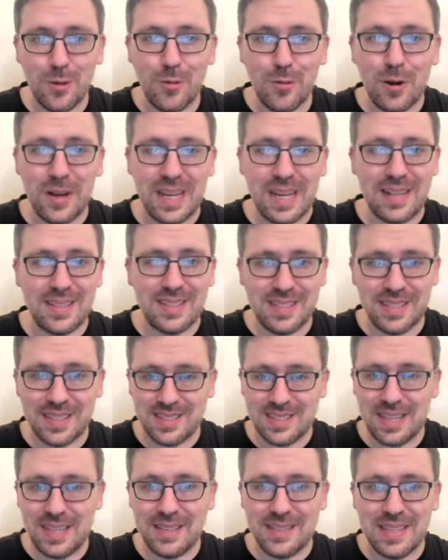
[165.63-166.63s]
where he had
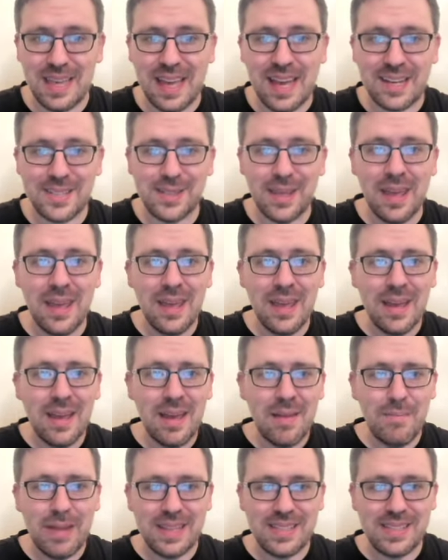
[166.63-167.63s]
16 sacks,
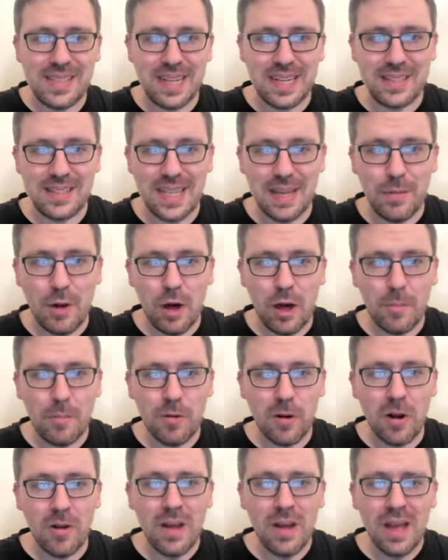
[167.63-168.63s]
made second team all pro.